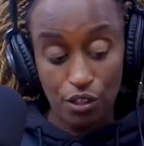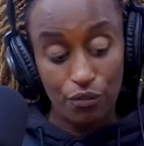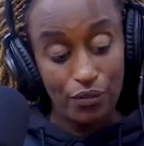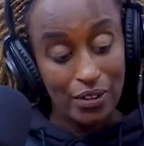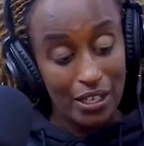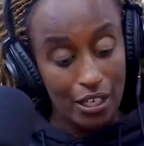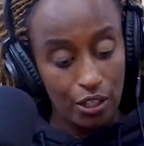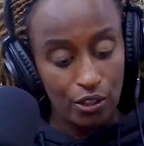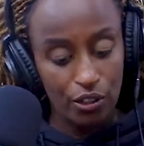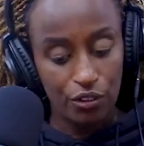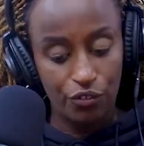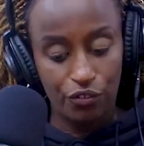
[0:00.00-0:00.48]
She's
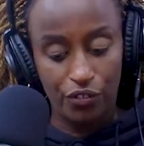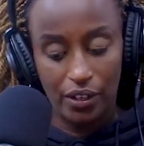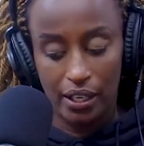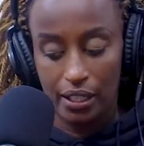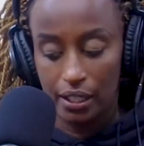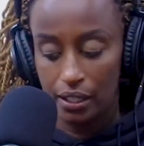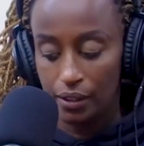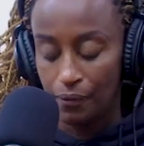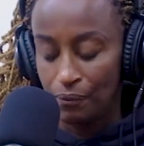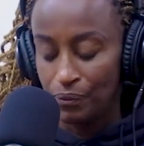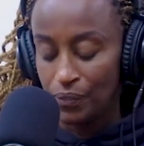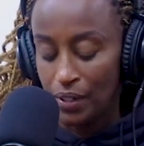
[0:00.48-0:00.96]
a really good
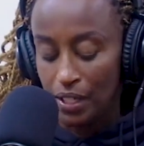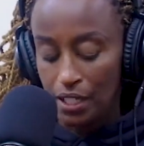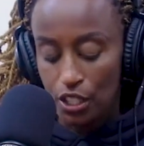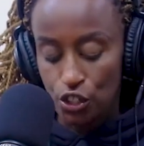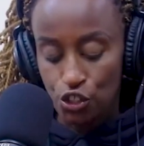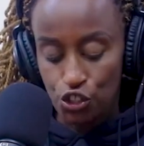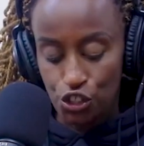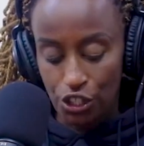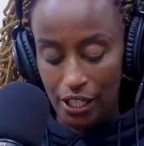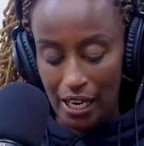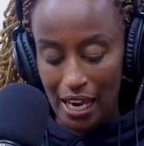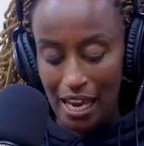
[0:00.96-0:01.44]
friend.
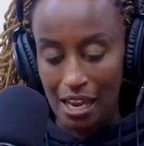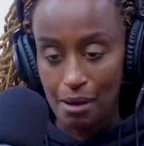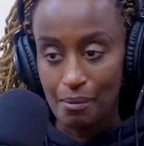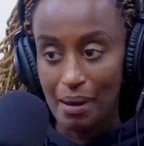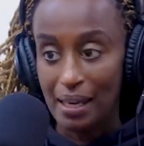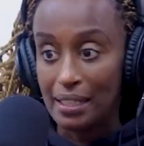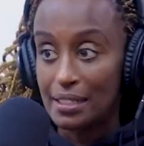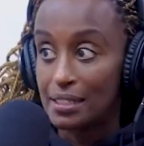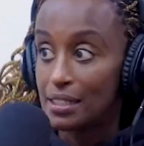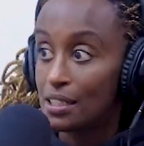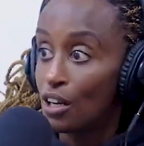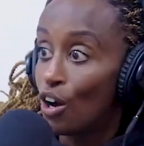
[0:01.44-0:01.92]
She came
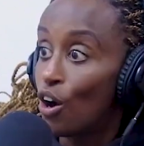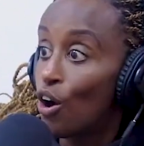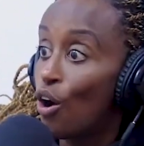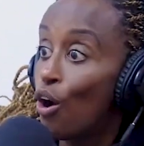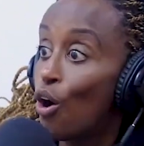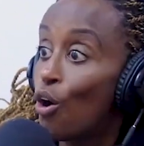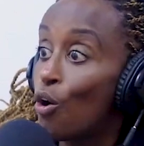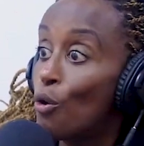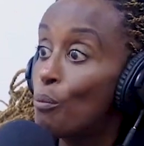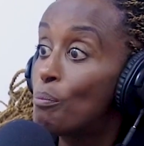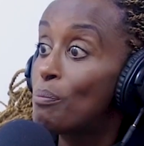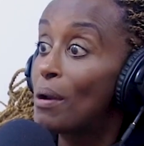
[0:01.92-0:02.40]
and did a
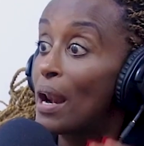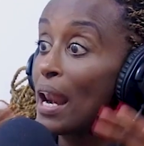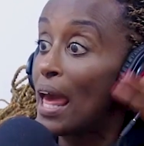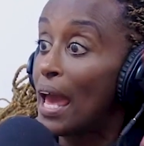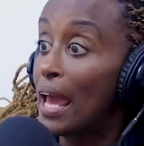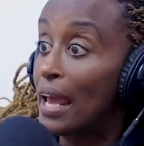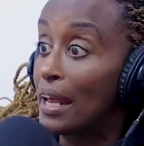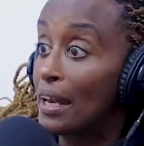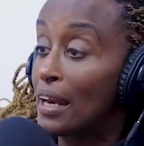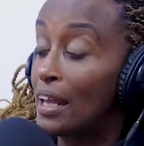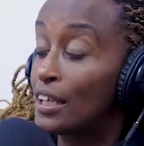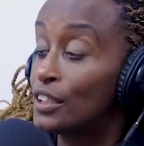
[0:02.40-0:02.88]
whole
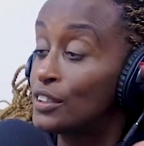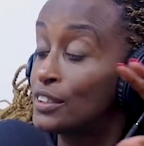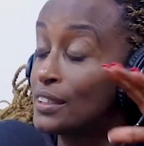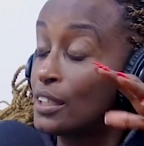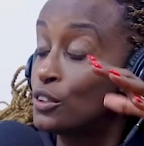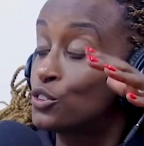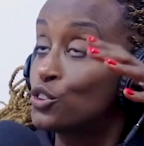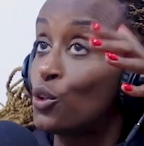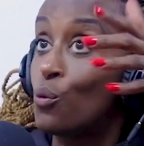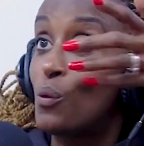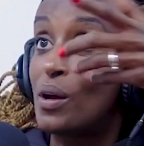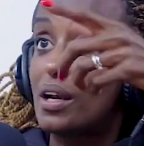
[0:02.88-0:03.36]
play. Like,
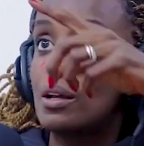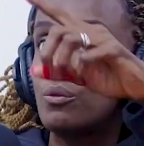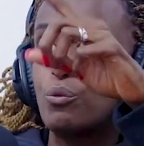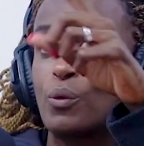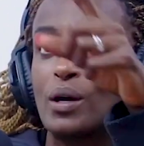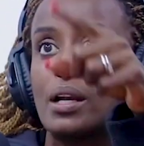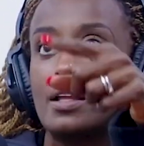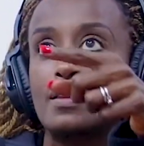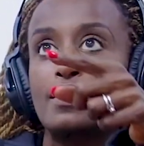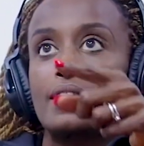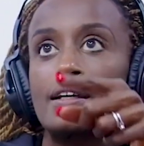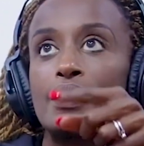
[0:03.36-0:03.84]
so
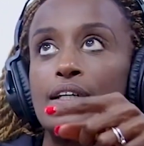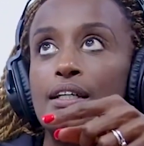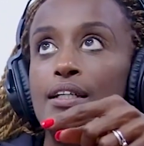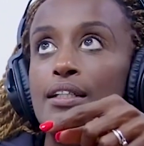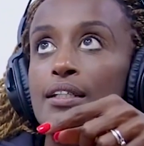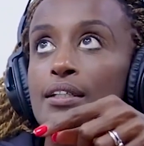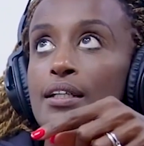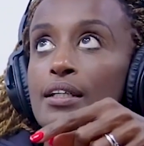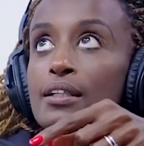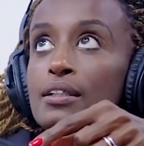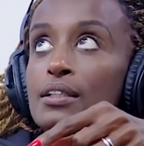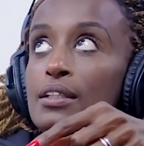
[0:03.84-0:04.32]
one of
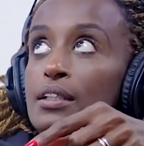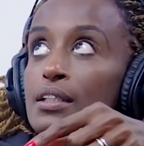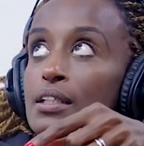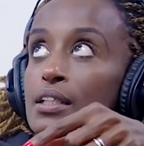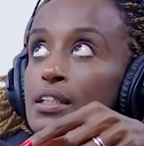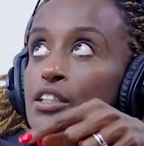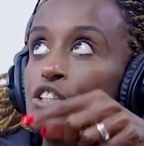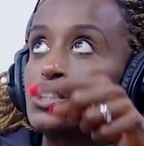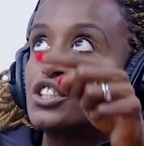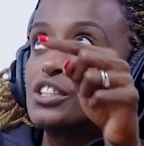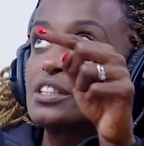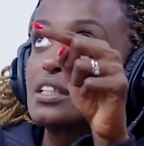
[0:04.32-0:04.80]
the,
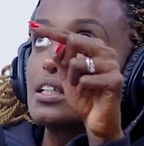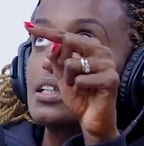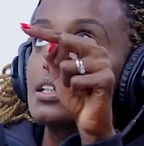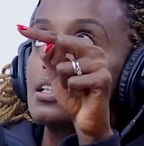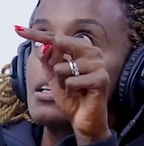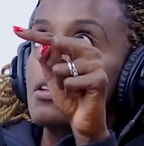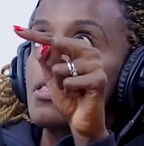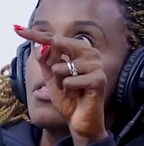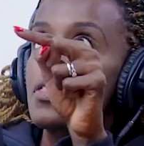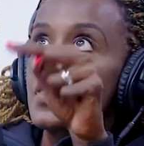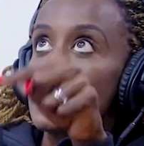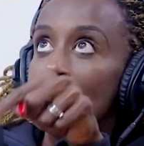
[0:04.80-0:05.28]
she's
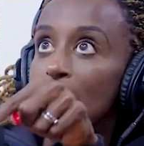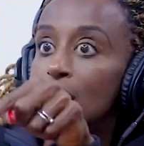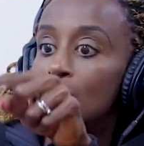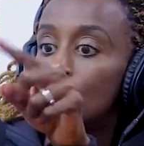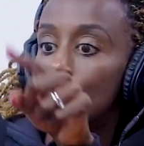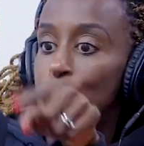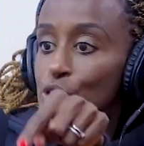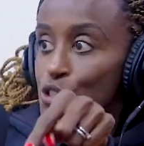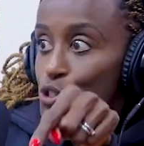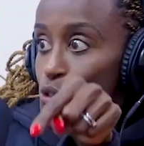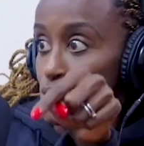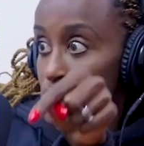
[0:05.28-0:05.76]
a
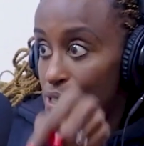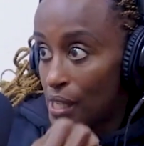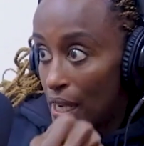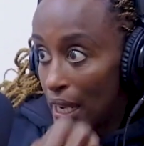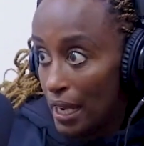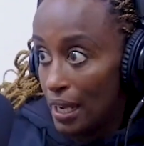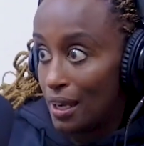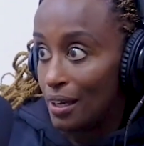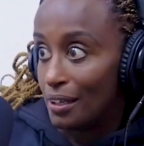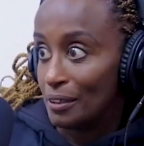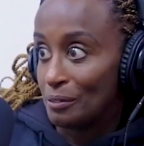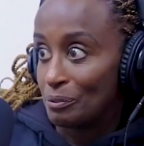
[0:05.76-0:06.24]
theatre producer
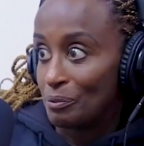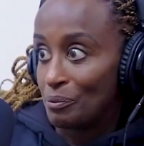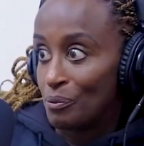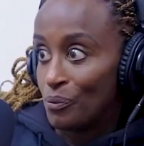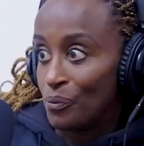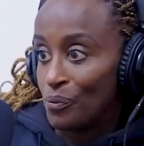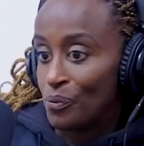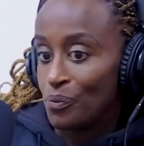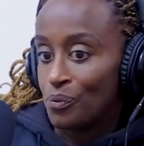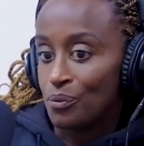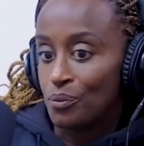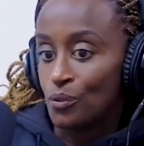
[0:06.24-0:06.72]
here
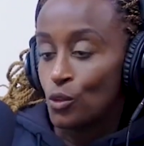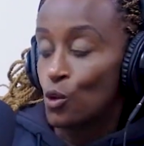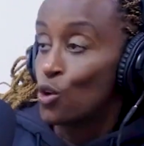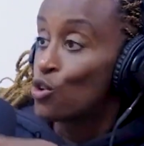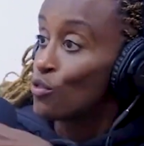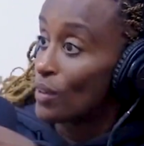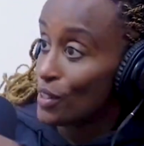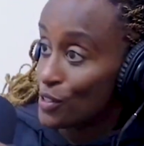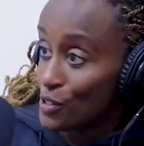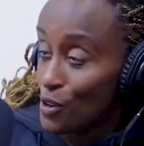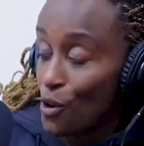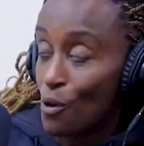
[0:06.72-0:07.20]

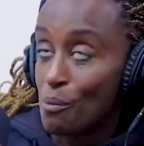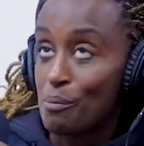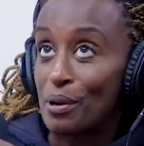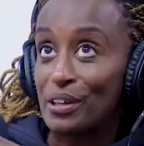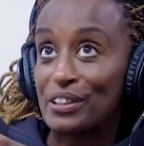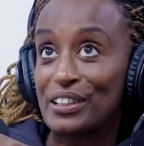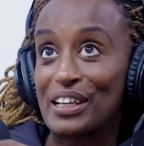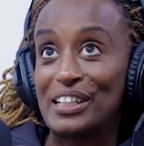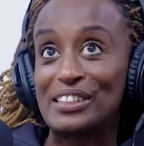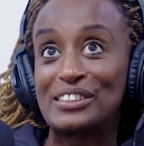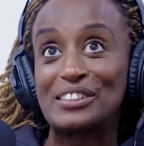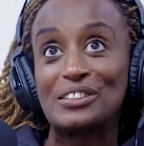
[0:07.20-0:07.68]
who runs her own
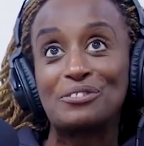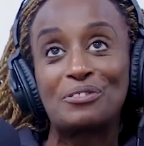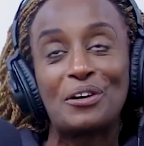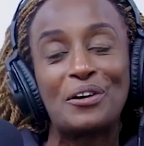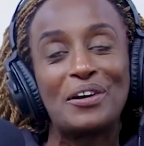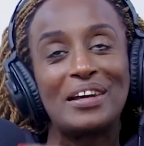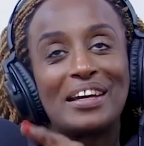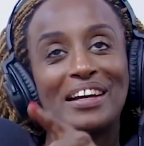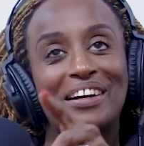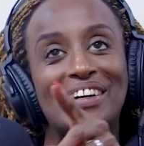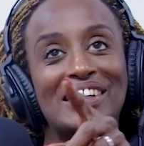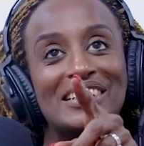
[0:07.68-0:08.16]
podcast as
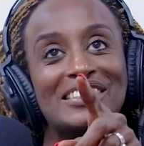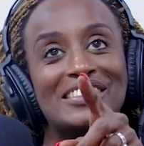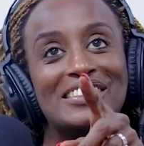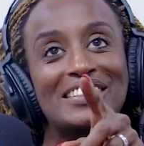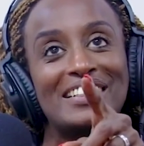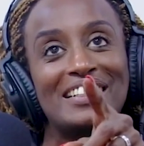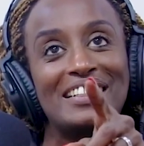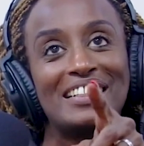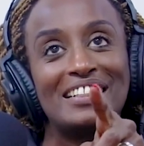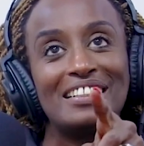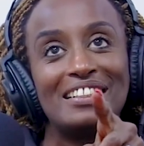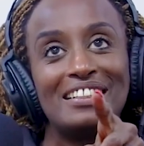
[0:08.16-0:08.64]
well here,
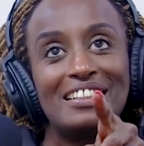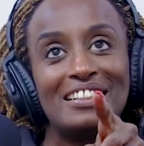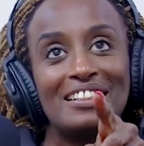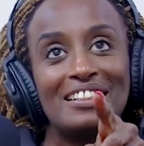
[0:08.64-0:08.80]
actually.